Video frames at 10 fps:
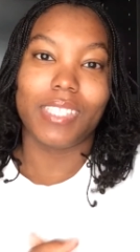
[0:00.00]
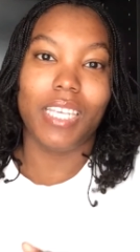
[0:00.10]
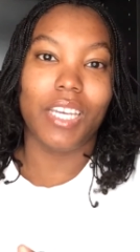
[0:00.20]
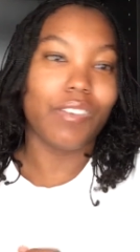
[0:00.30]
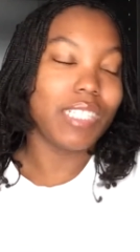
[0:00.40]

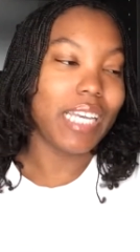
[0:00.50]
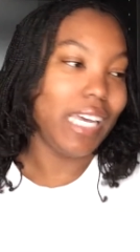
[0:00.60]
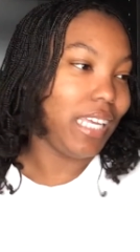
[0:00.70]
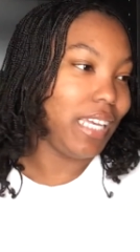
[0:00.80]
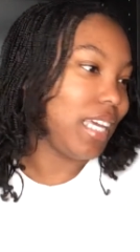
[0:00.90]

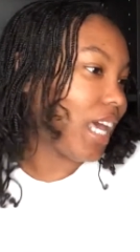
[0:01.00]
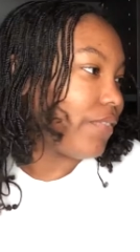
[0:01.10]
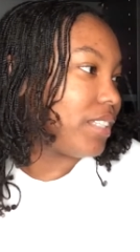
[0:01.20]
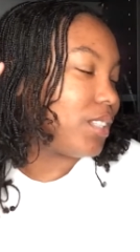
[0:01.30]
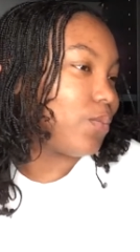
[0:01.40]
irritating
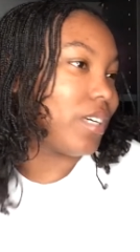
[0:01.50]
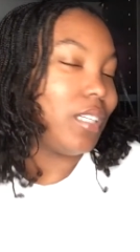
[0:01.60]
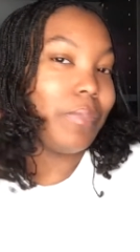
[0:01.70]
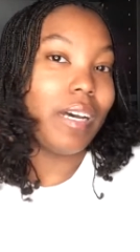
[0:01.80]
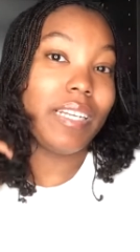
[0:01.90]
having to worry
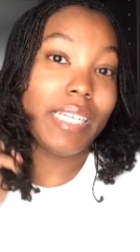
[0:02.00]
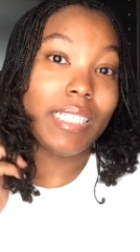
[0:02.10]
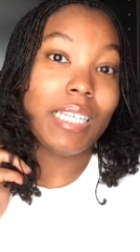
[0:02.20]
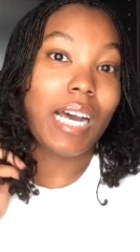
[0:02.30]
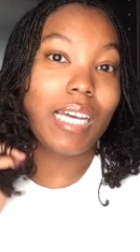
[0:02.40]
about it
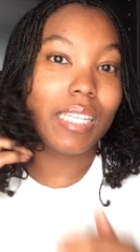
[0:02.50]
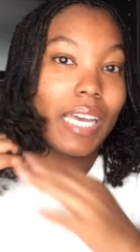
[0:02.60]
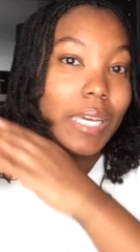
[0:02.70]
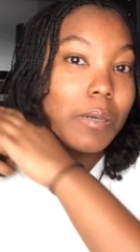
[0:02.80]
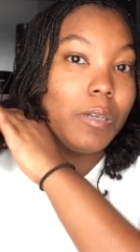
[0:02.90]
not
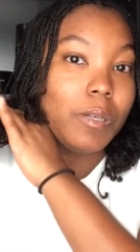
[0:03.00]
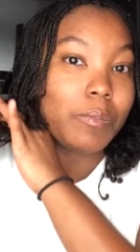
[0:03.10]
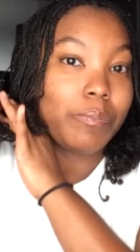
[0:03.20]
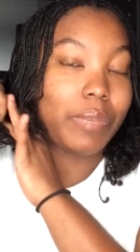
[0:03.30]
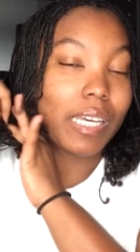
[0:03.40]
like
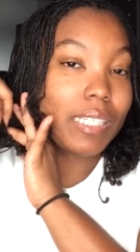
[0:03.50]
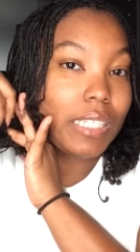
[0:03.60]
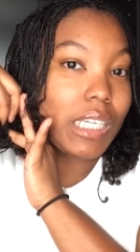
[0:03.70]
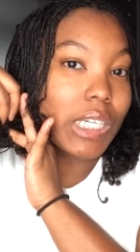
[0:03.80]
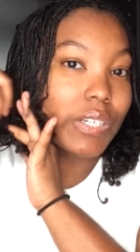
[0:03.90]

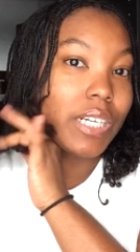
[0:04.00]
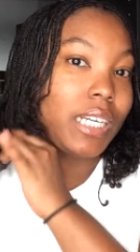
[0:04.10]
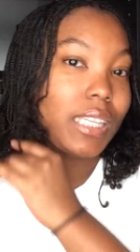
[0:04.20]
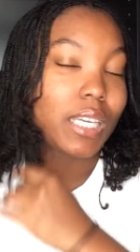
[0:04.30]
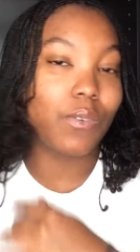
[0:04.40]
bending or
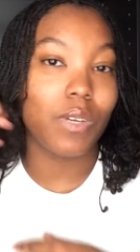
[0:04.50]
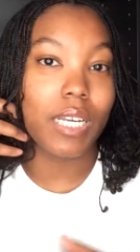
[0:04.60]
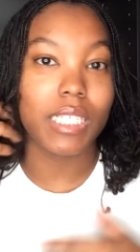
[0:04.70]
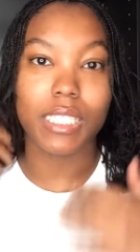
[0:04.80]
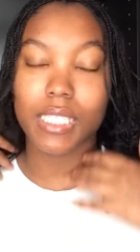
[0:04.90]
anything when
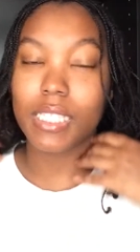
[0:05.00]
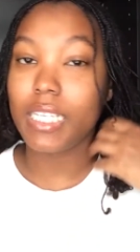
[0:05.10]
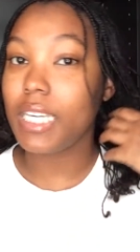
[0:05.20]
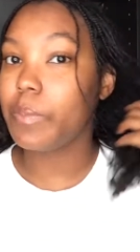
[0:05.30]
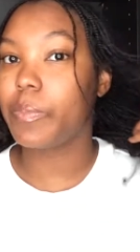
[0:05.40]
I
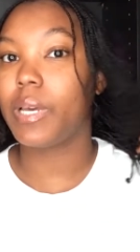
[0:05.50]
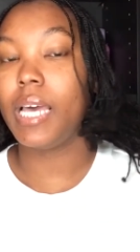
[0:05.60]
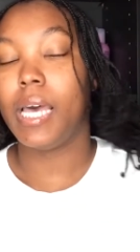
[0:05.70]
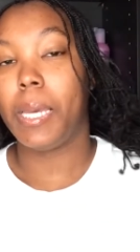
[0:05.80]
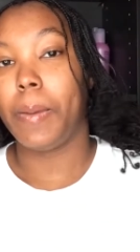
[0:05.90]
sleep.
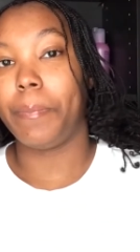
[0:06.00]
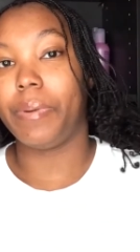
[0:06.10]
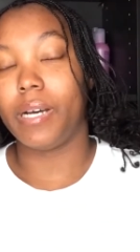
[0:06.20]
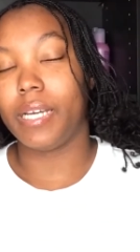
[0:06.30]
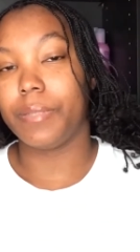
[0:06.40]

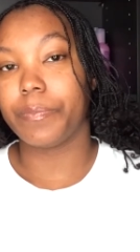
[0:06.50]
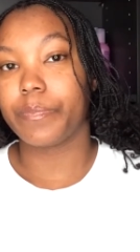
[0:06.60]
But